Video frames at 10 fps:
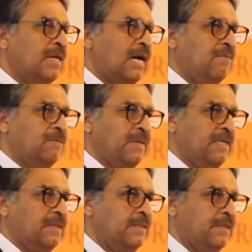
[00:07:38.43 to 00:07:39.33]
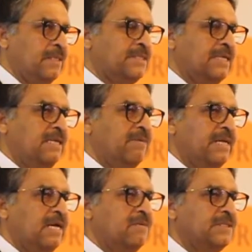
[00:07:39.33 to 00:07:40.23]
Recently,
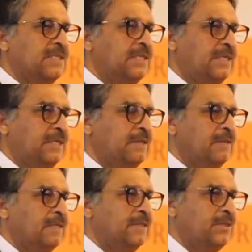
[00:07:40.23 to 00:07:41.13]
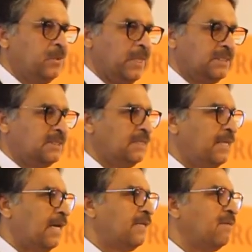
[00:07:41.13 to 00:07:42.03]
when I was in the U.S.
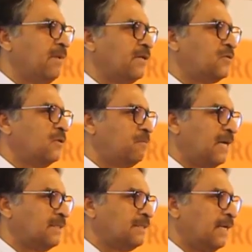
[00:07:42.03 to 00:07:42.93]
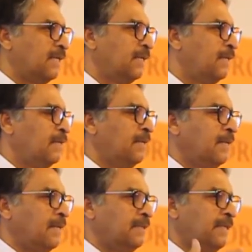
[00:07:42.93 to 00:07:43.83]
as ambassador of Pakistan,
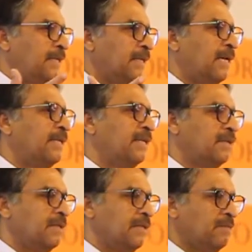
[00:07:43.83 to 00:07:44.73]
the Iranian